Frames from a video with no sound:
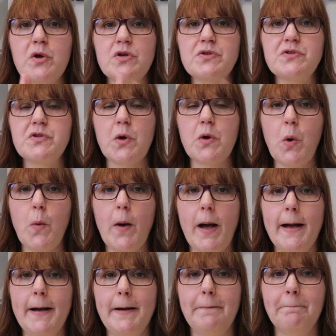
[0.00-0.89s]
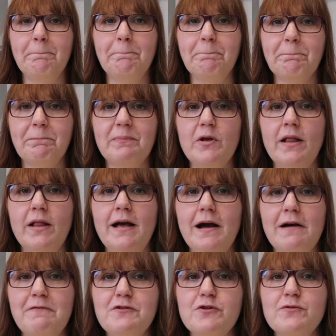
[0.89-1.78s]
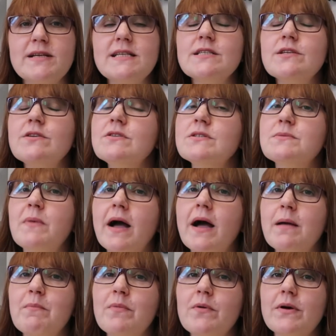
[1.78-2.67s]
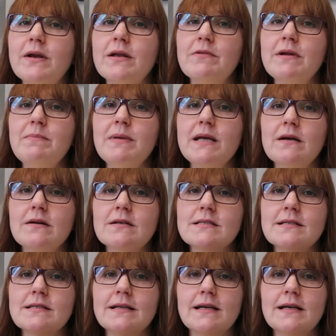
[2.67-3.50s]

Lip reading: So you'll have to excuse my embroidery because